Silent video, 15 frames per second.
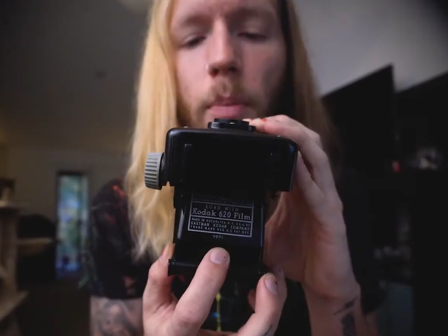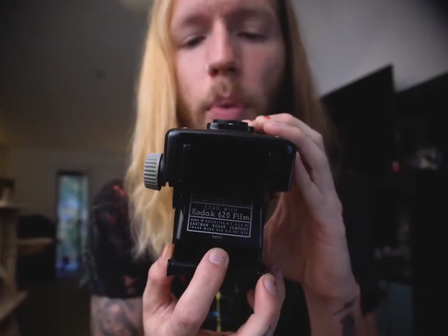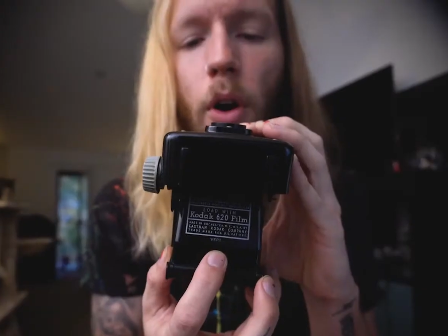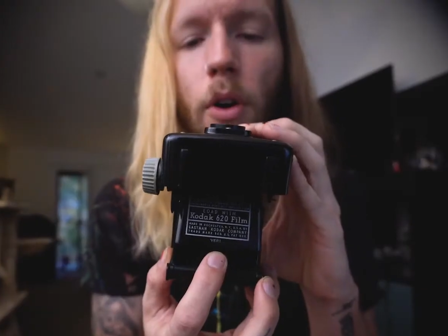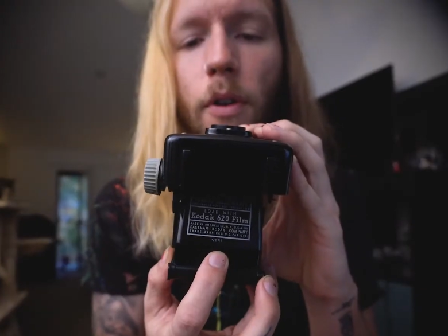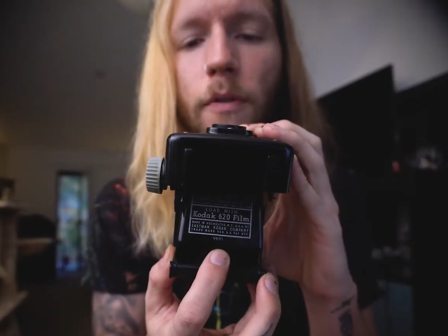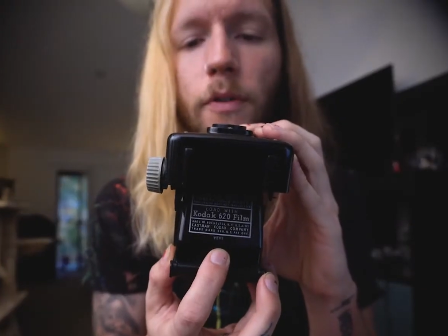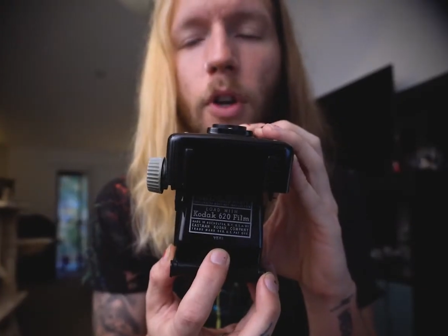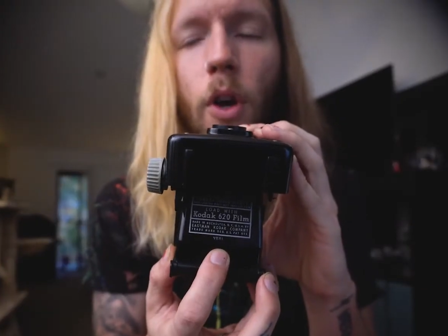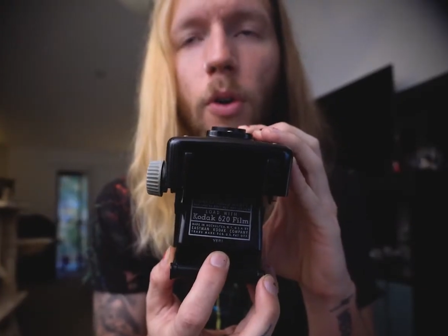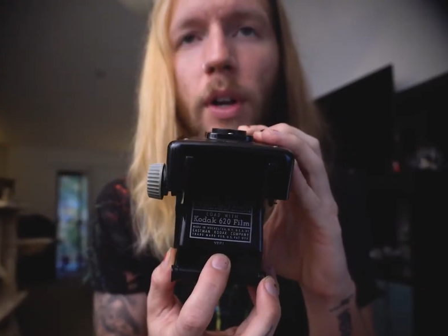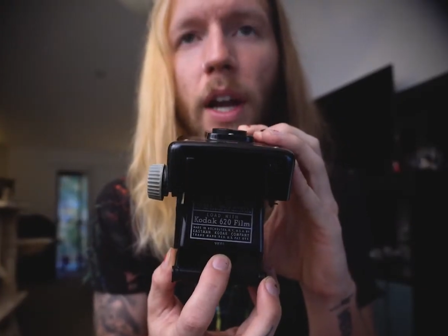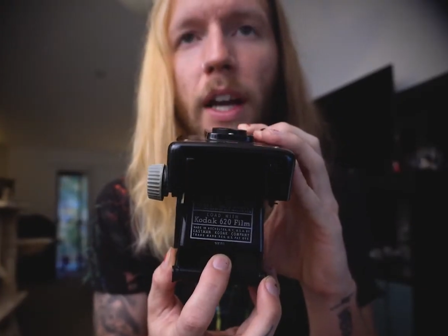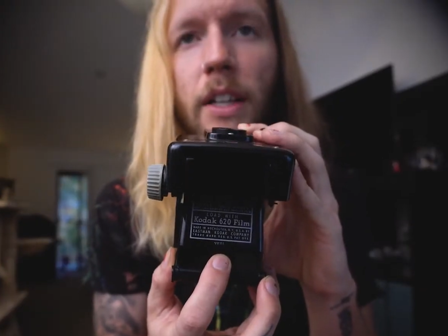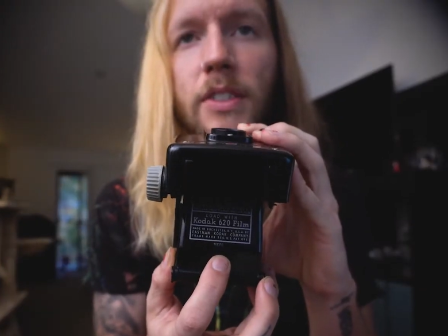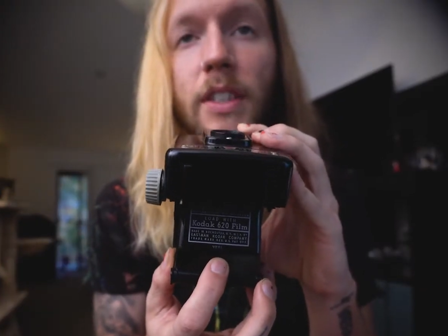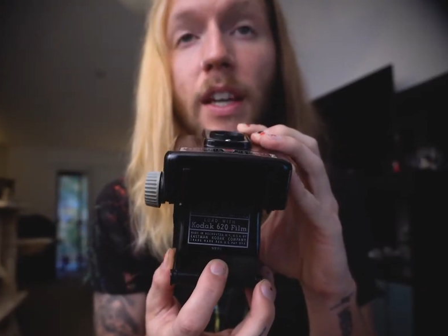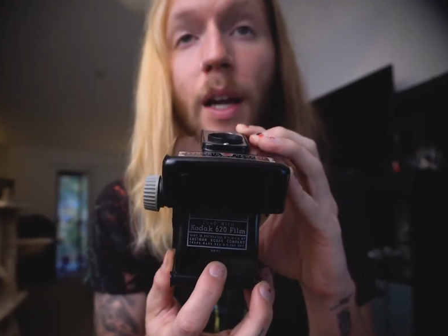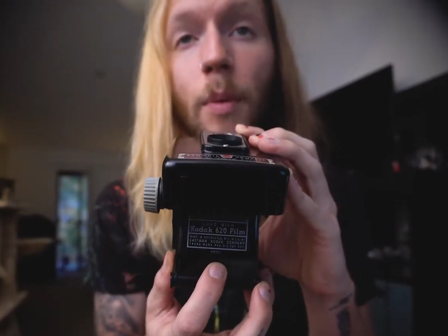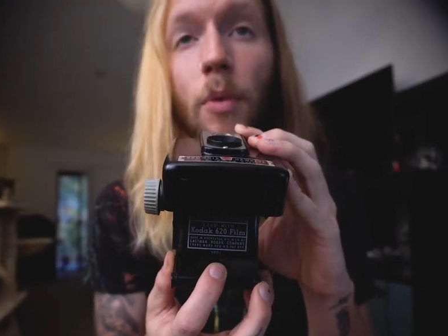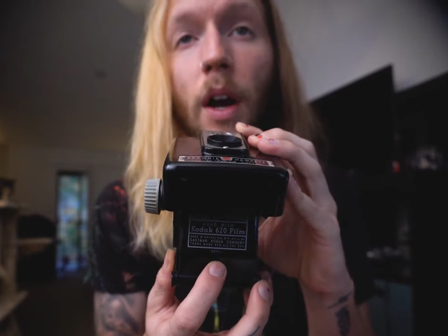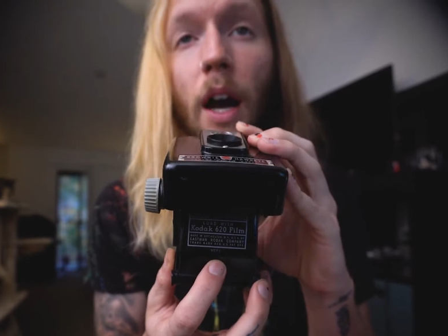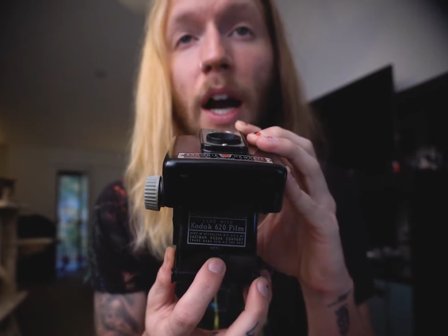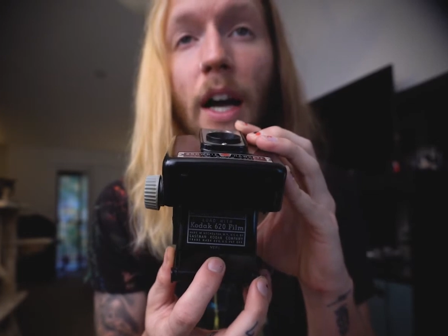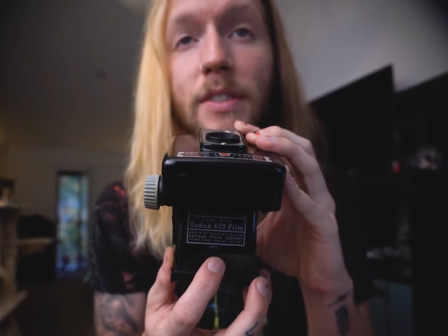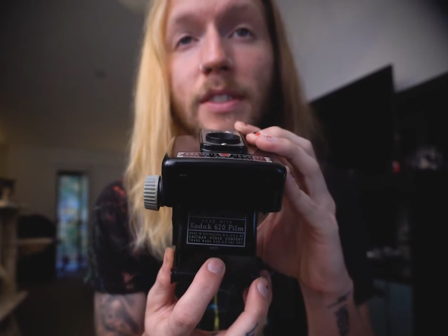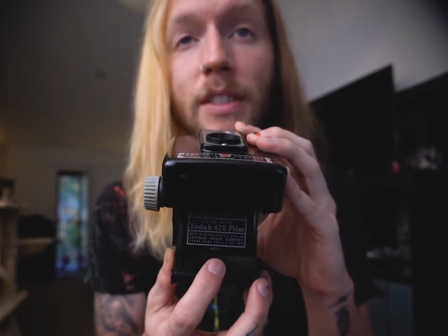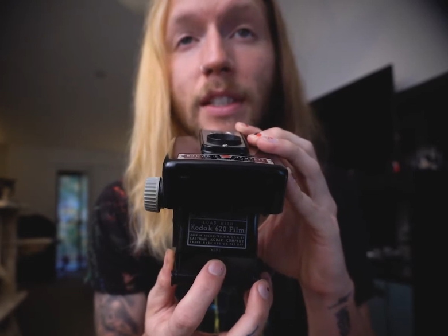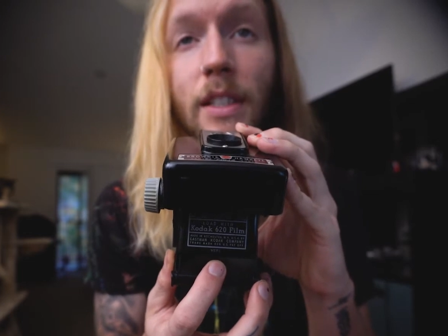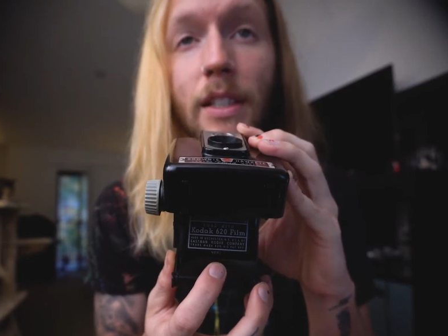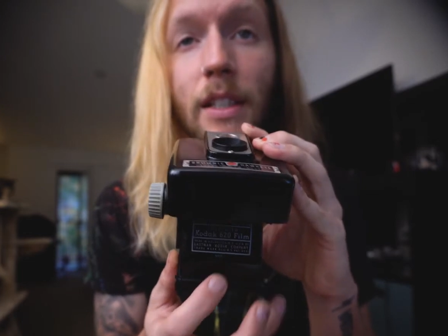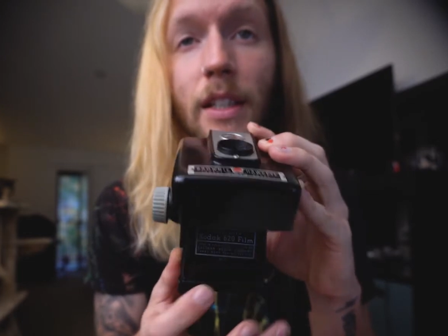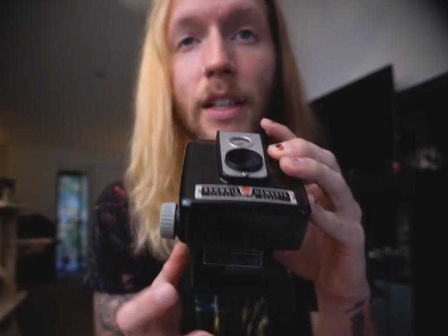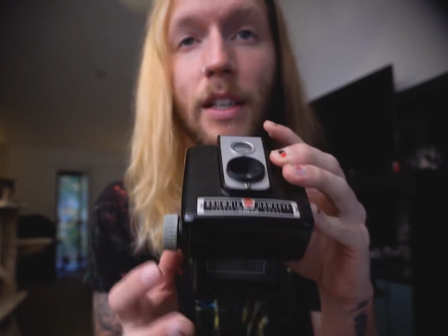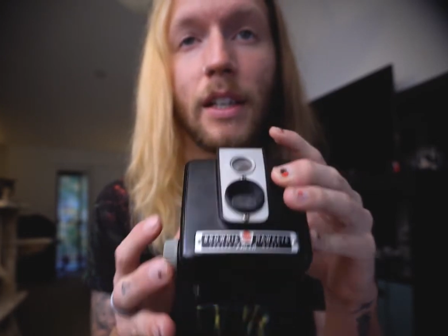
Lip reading: part of Kodak's Camerosity